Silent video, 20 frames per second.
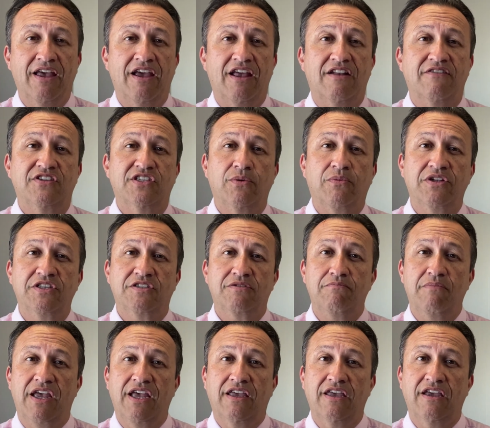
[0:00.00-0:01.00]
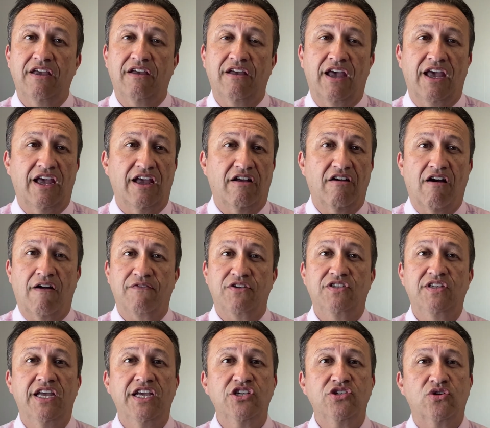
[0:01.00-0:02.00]
And if someone's making a
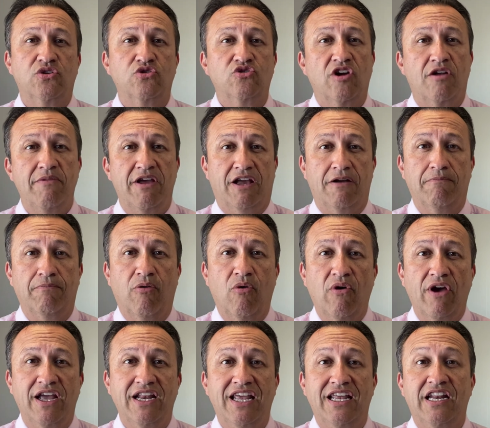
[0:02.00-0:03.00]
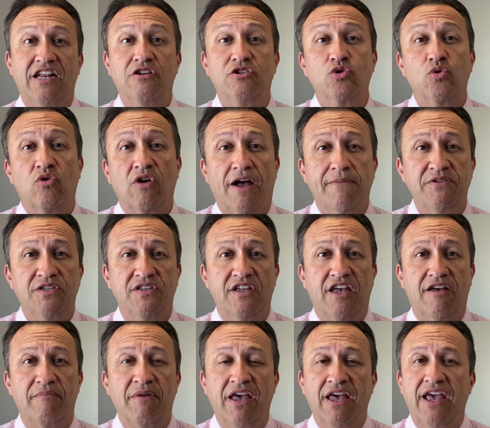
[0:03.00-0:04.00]
conversation or trying to make a point, it interrupts
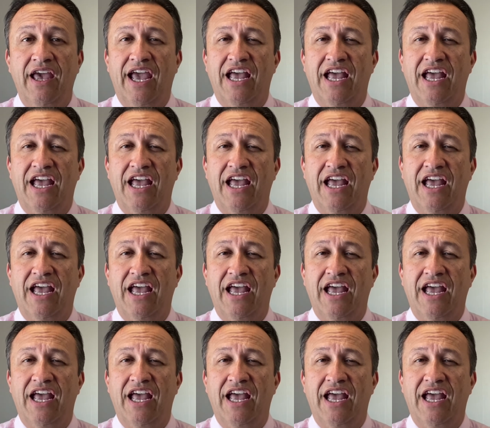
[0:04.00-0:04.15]
them,